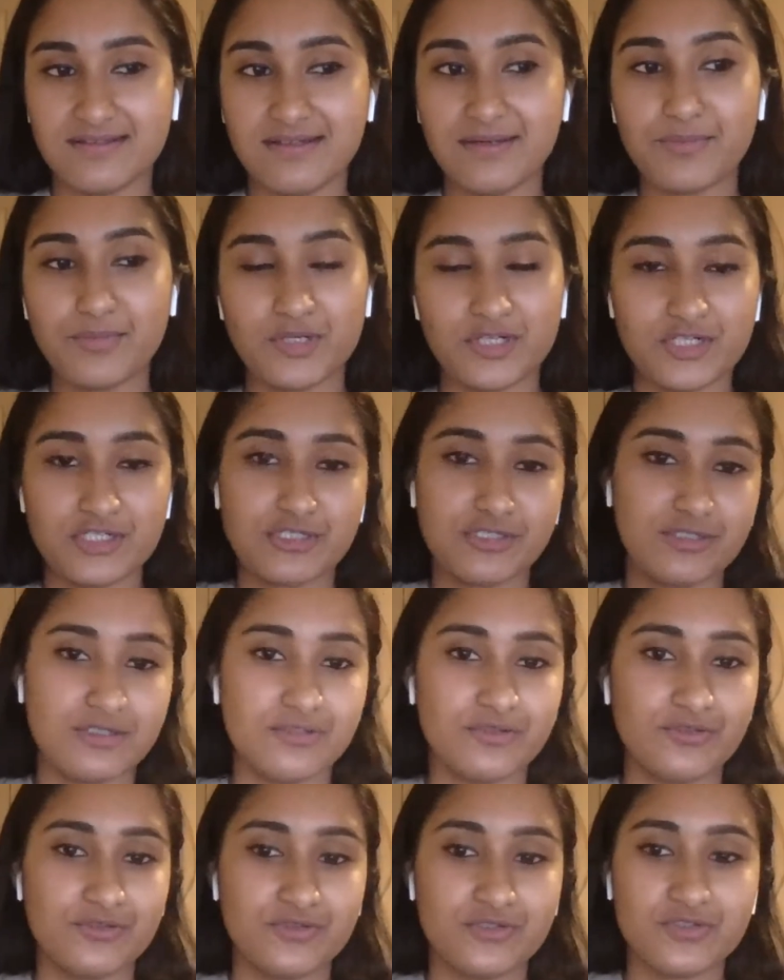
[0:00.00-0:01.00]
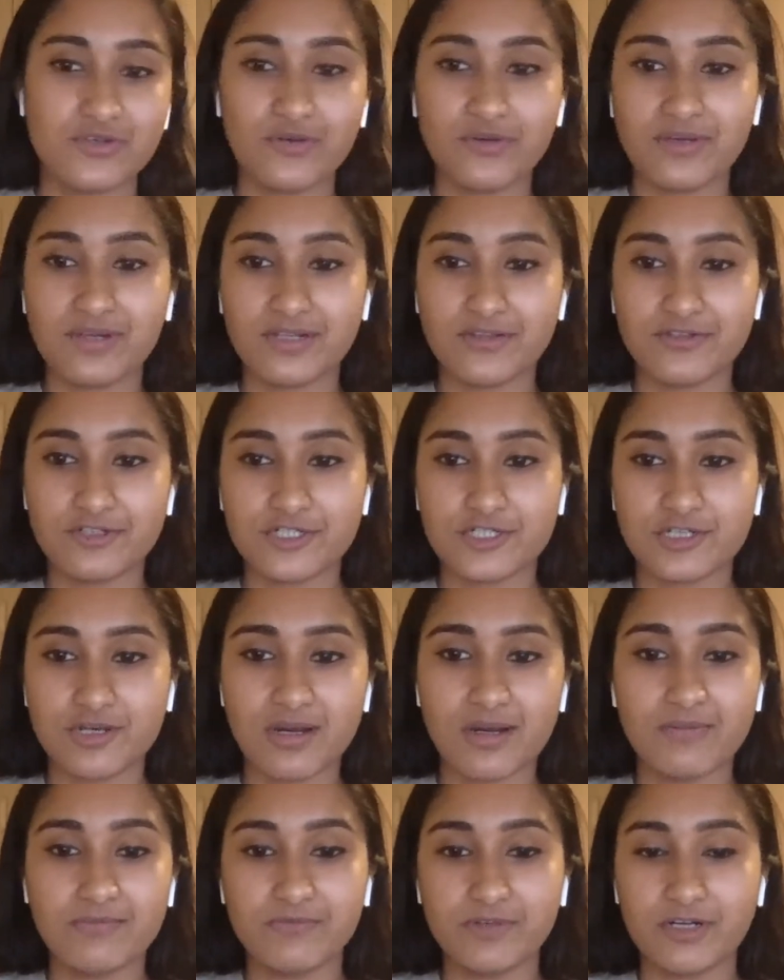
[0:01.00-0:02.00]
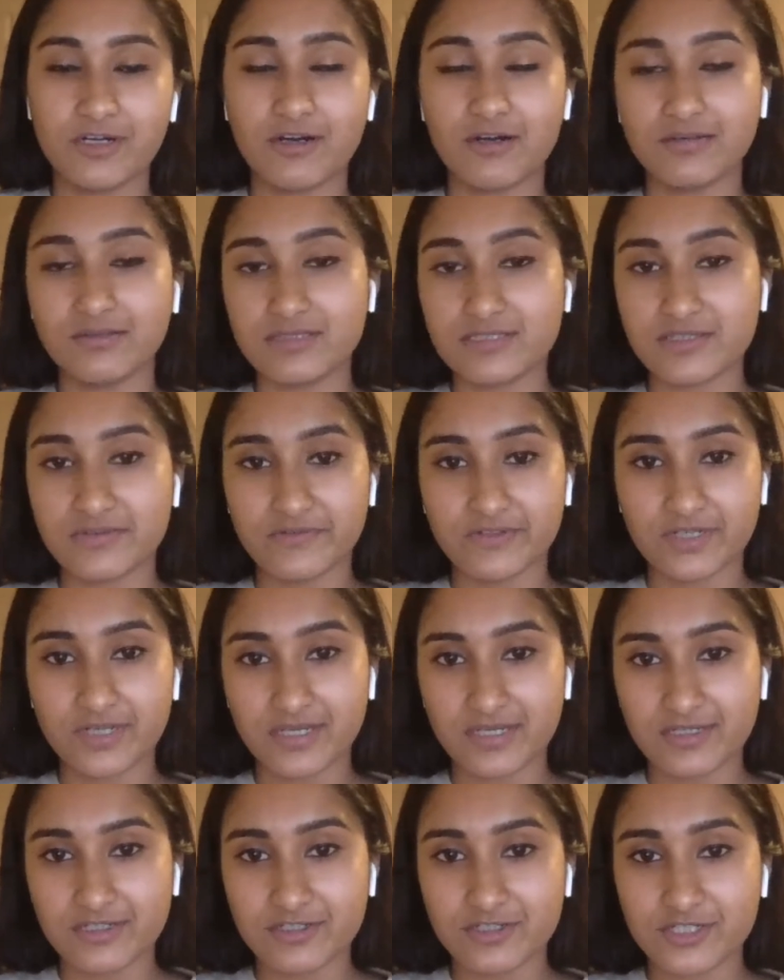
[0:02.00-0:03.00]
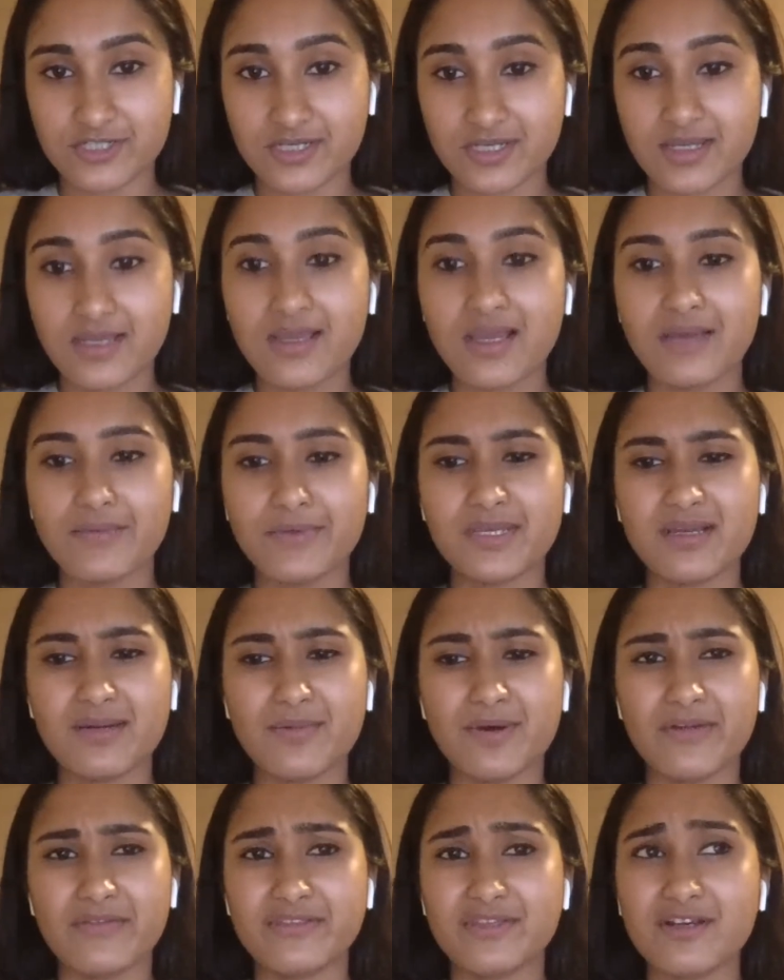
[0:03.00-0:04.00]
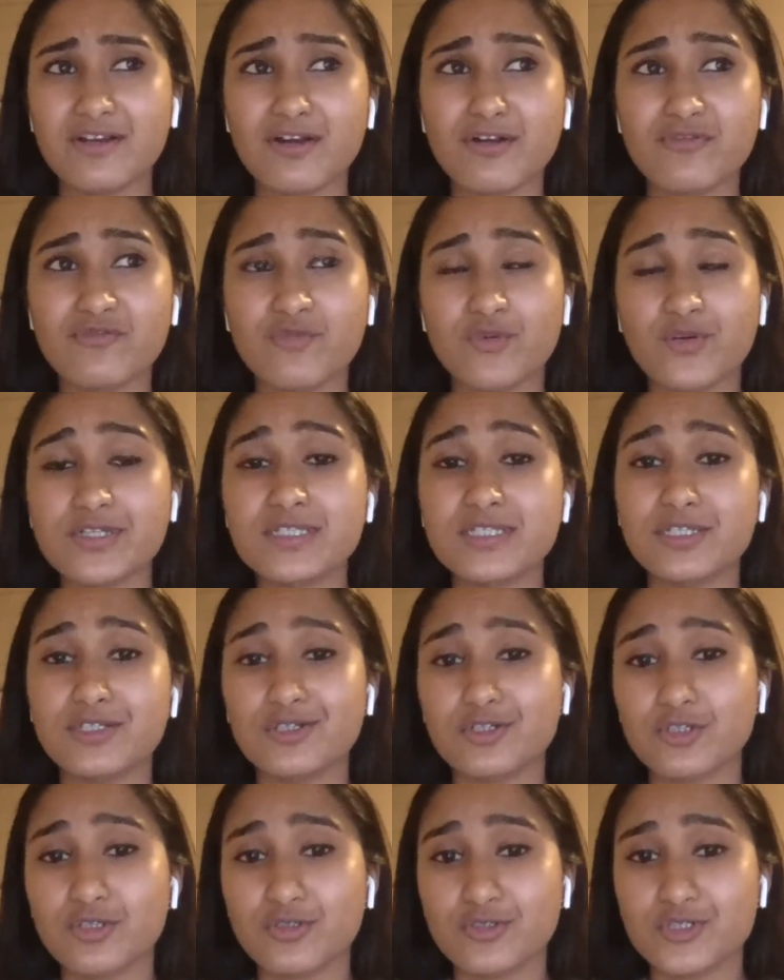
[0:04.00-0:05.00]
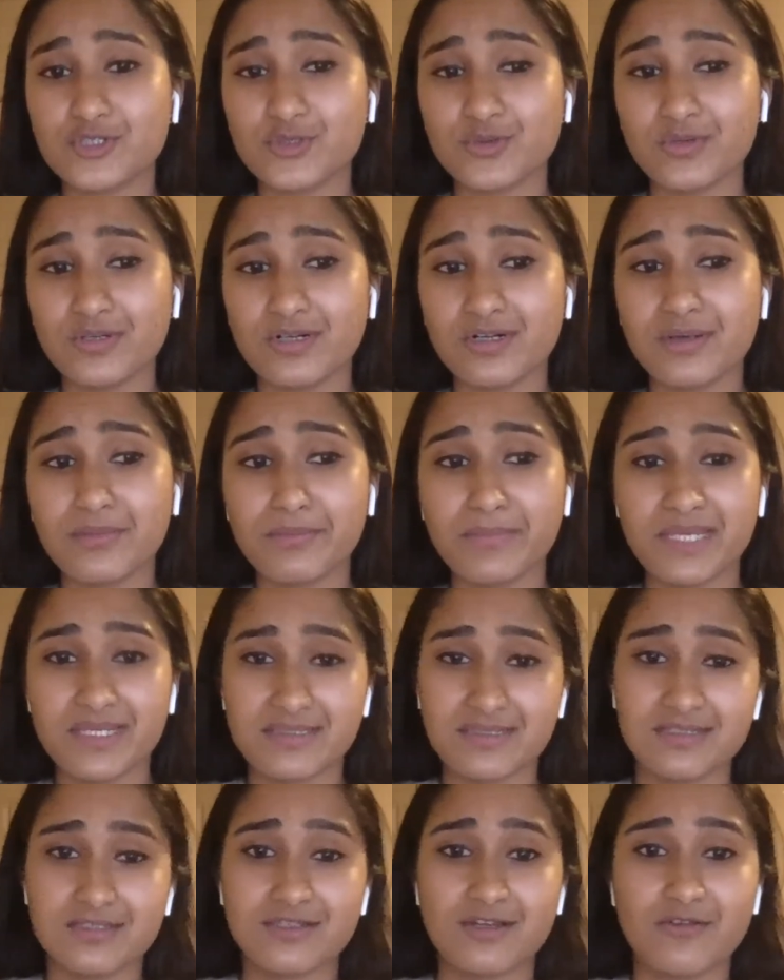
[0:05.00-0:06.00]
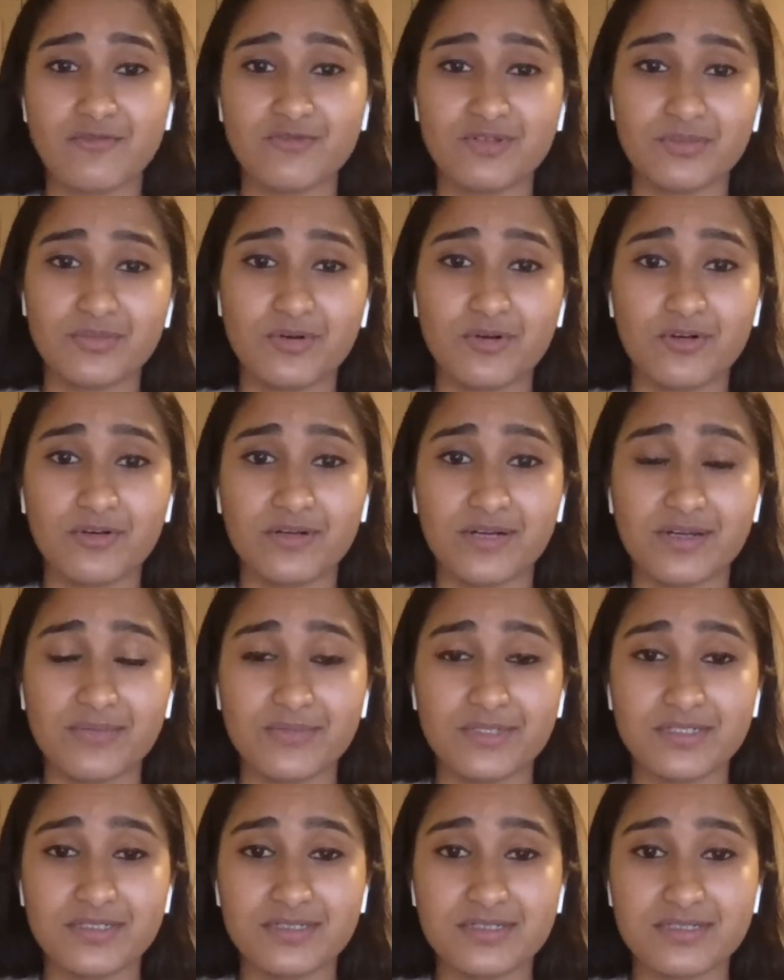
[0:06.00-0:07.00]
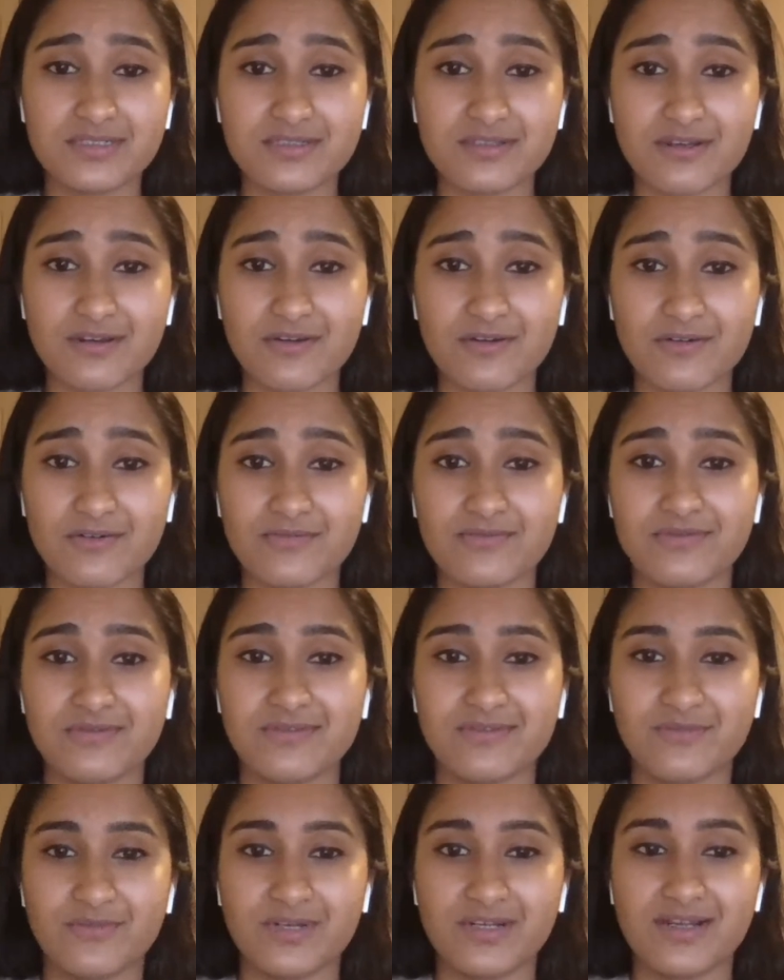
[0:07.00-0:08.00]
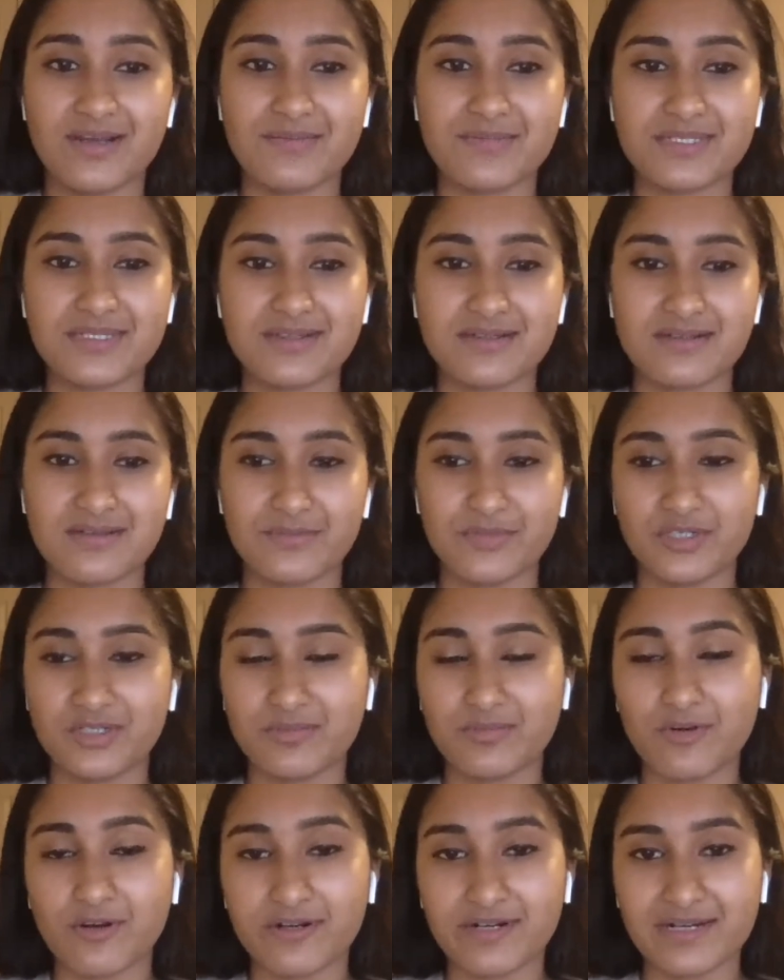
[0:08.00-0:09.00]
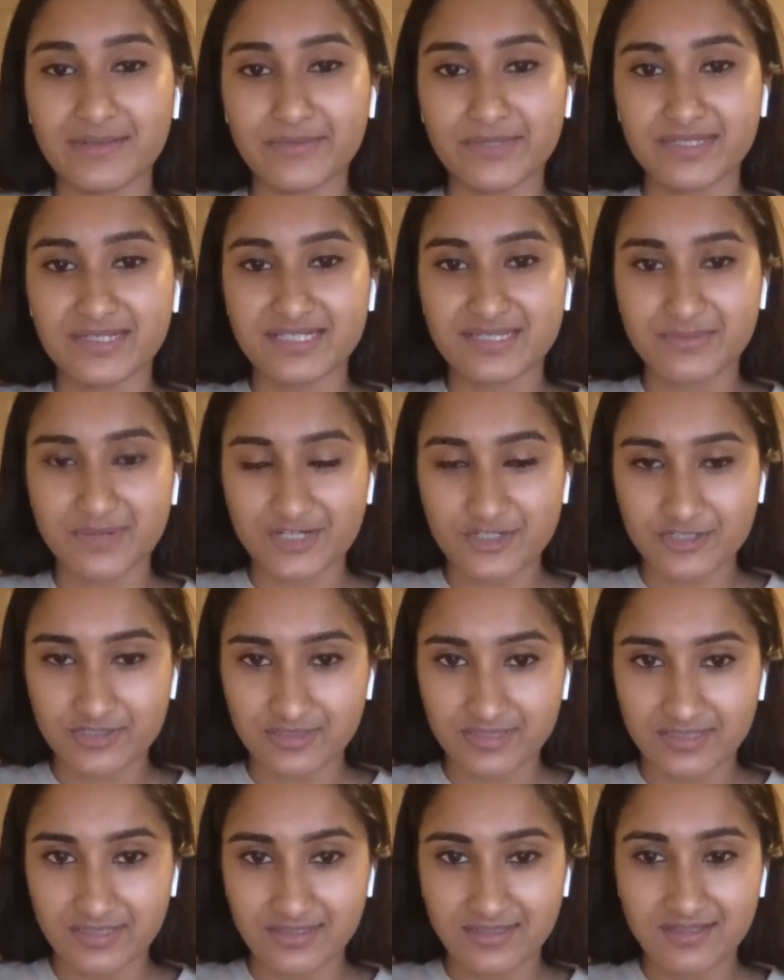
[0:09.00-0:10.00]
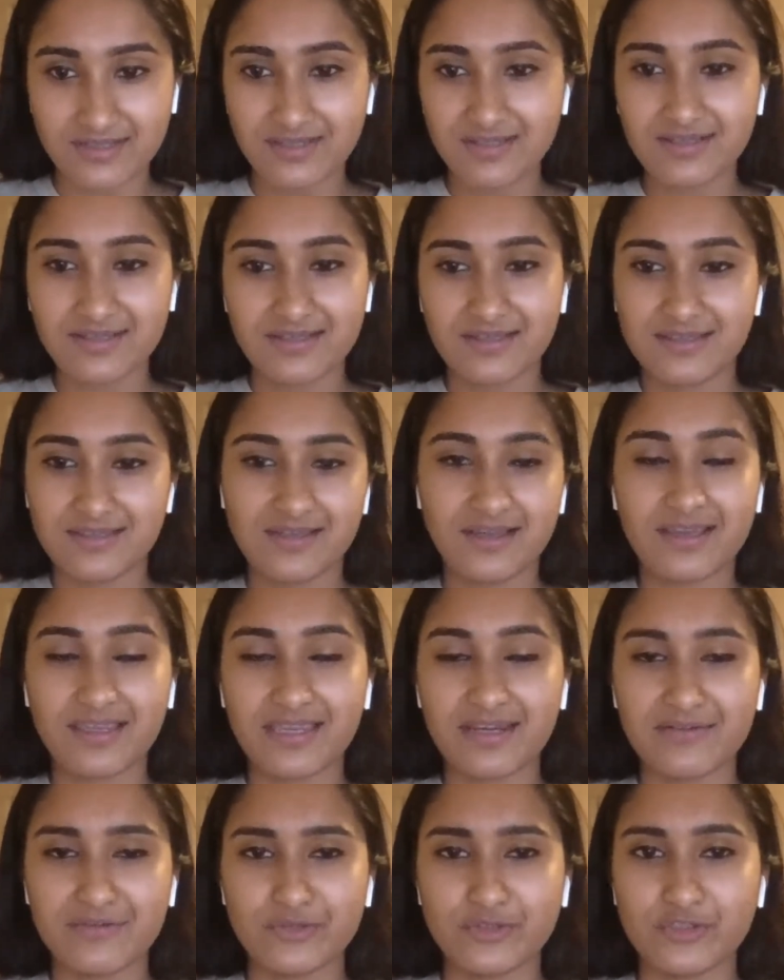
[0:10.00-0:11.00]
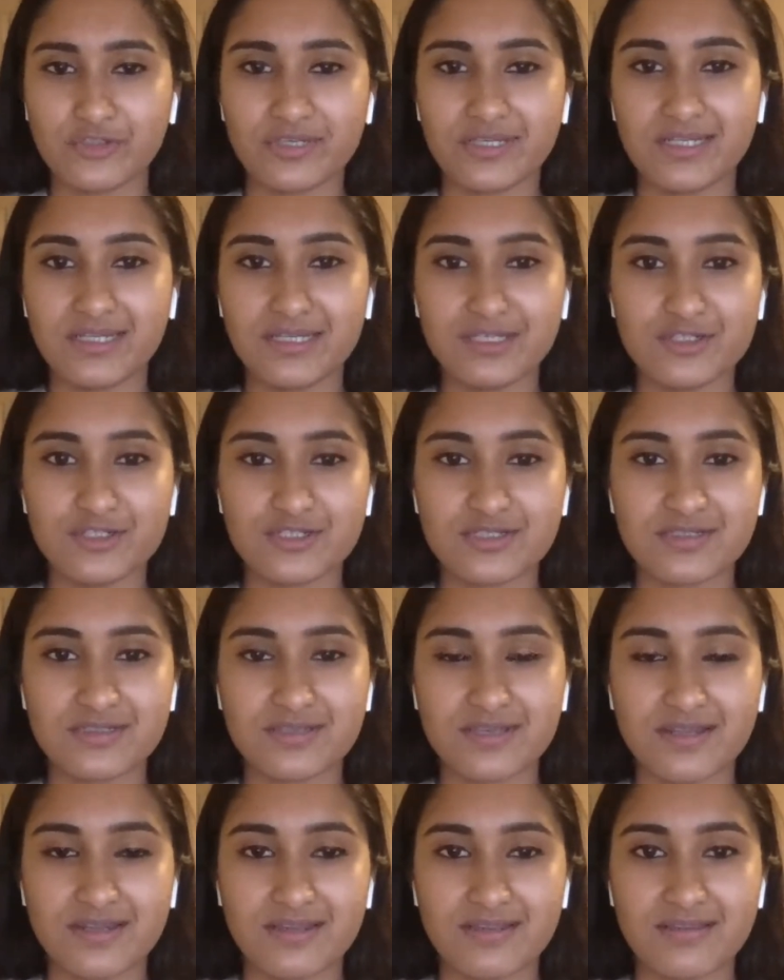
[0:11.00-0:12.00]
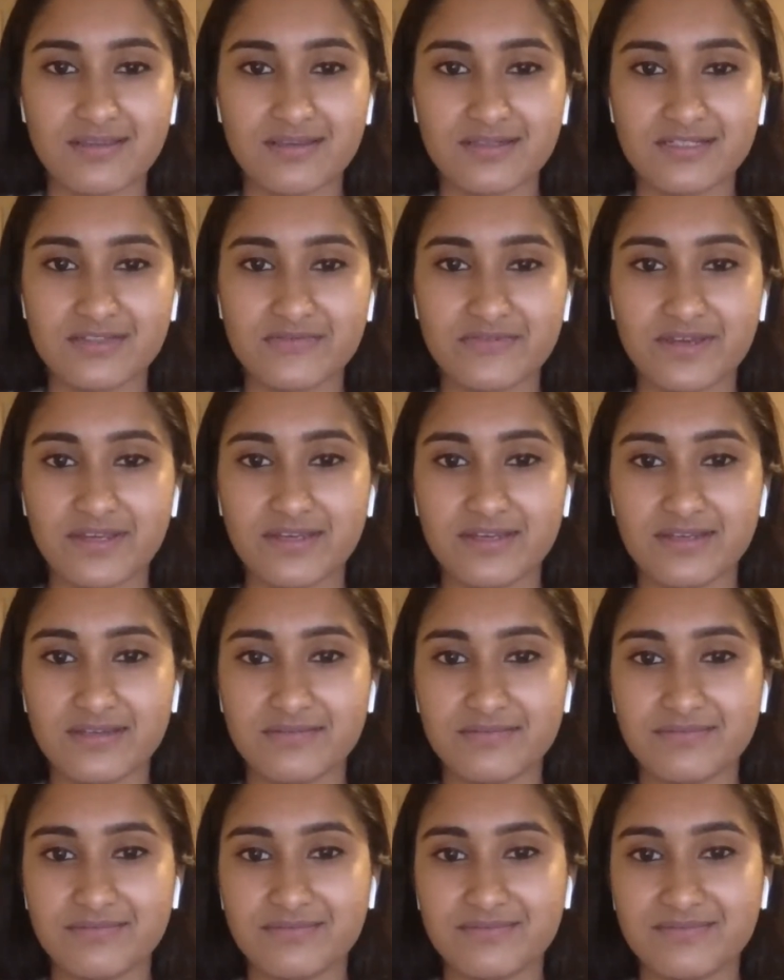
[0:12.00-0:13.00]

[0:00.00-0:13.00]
a person who's so good at their job, regardless of their age. I mean, come on, there are 14 year olds who are amazing software programmers. So when it comes to computer programming, especially, I can't really look at age as anything defining.